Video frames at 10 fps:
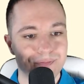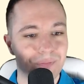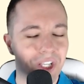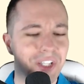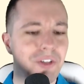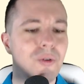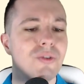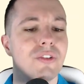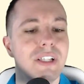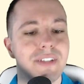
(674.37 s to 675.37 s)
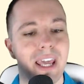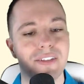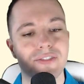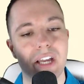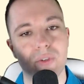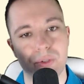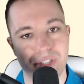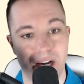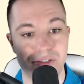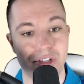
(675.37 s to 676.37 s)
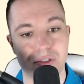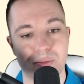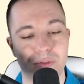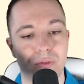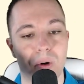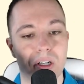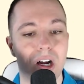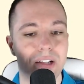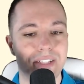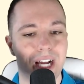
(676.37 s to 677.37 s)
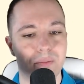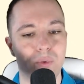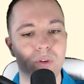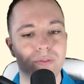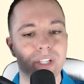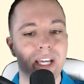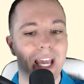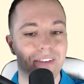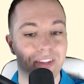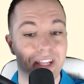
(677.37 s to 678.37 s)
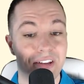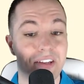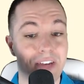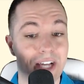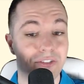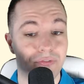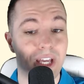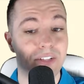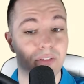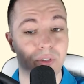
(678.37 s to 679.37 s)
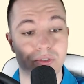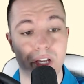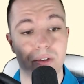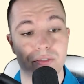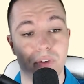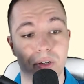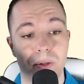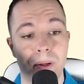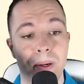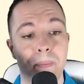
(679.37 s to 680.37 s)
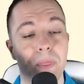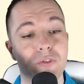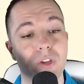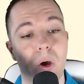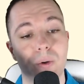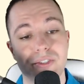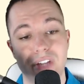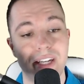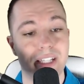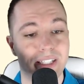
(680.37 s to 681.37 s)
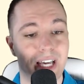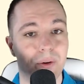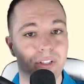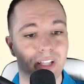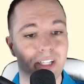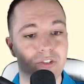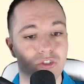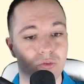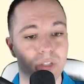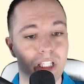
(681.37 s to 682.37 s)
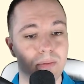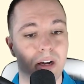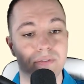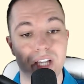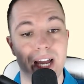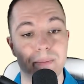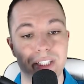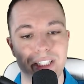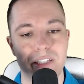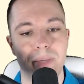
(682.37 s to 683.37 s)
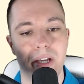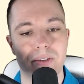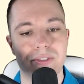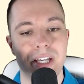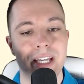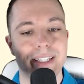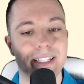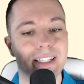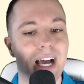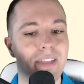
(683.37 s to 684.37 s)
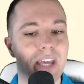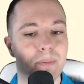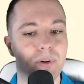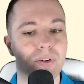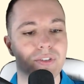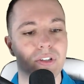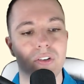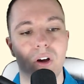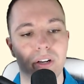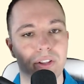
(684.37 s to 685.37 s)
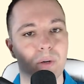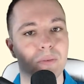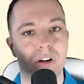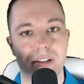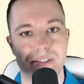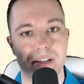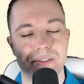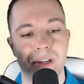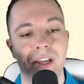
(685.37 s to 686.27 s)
And it usually takes several touches before a contact moves into the next phase of your sales funnel. So sending a calculated stream of timely emails can guide that person along in their process.